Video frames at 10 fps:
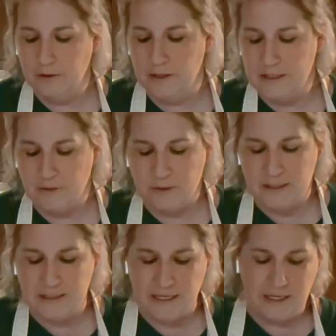because it was
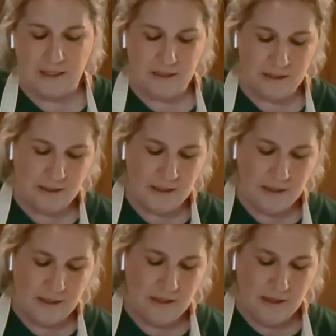sitting
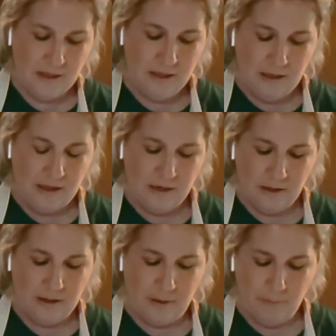in a
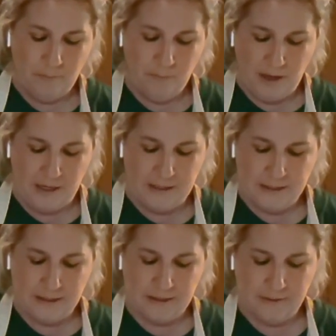clump, but
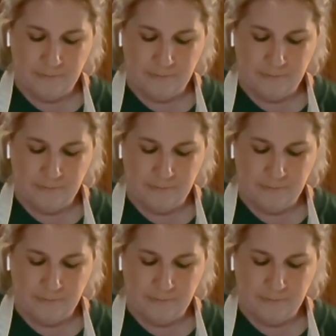it's